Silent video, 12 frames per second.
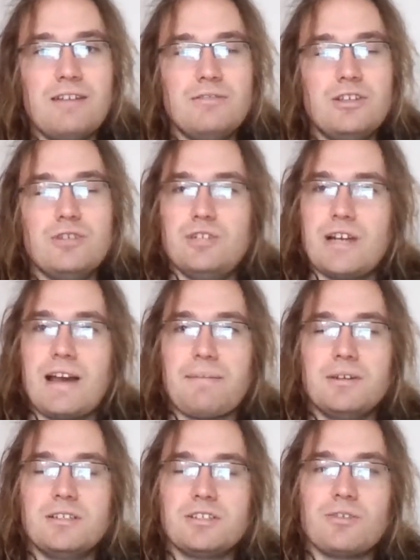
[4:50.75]
Hugh
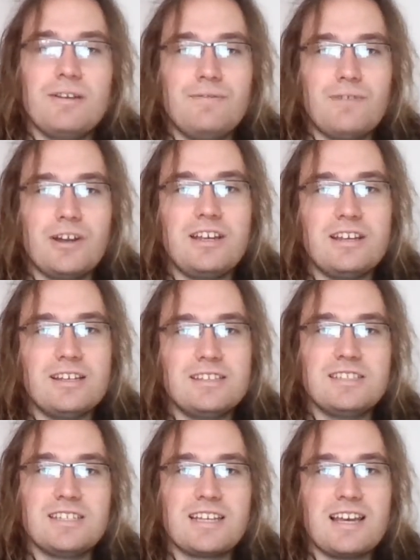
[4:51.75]
Jackman is quite funny as
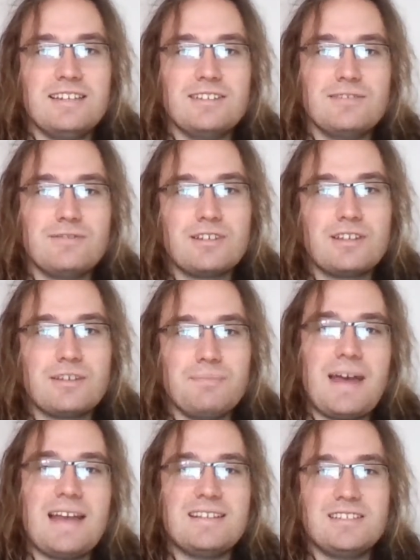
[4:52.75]
the kind of
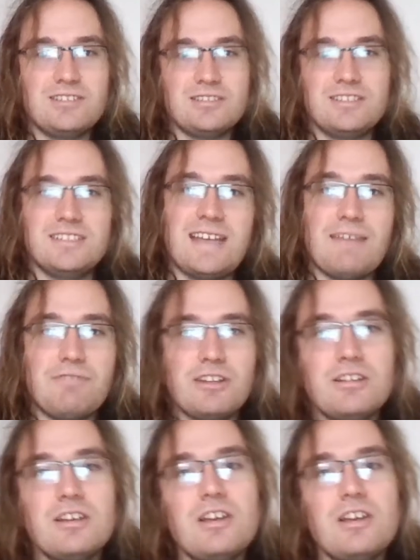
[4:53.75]
competitor to Devon,